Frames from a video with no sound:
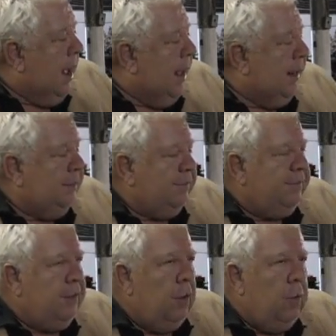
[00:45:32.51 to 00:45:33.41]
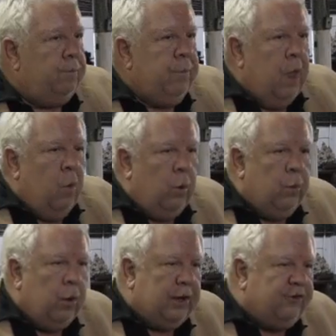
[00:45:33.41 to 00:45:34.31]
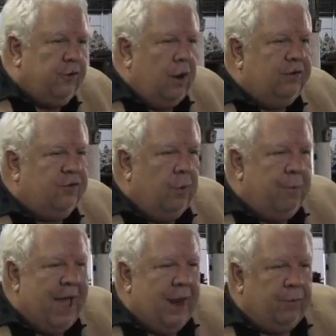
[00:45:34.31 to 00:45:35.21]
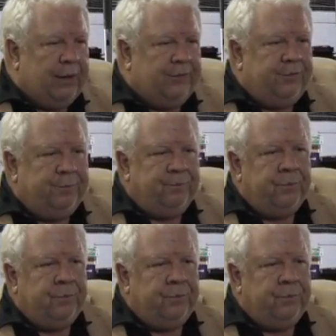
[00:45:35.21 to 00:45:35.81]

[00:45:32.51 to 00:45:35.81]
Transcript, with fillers: And so we want to charge our batteries